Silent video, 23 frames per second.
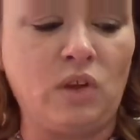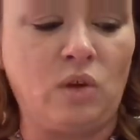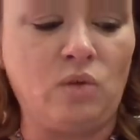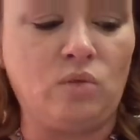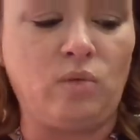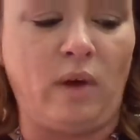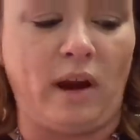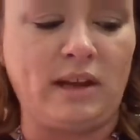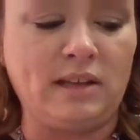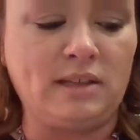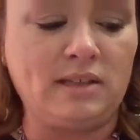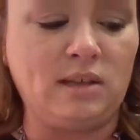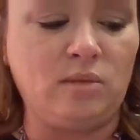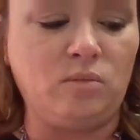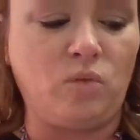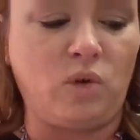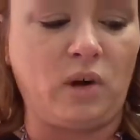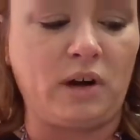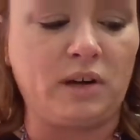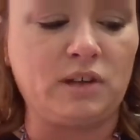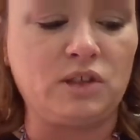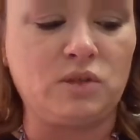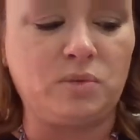write some
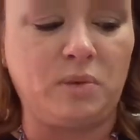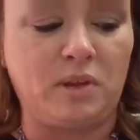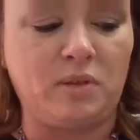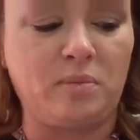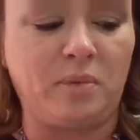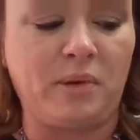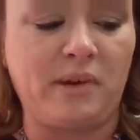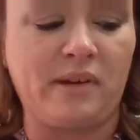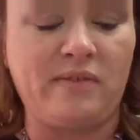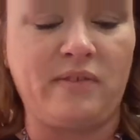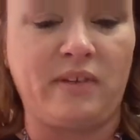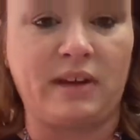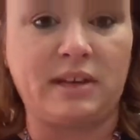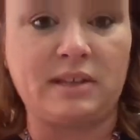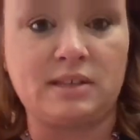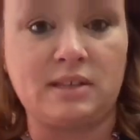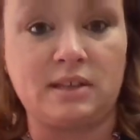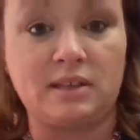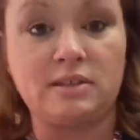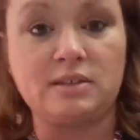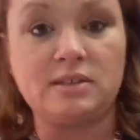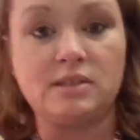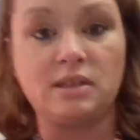words with
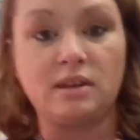prefixes. The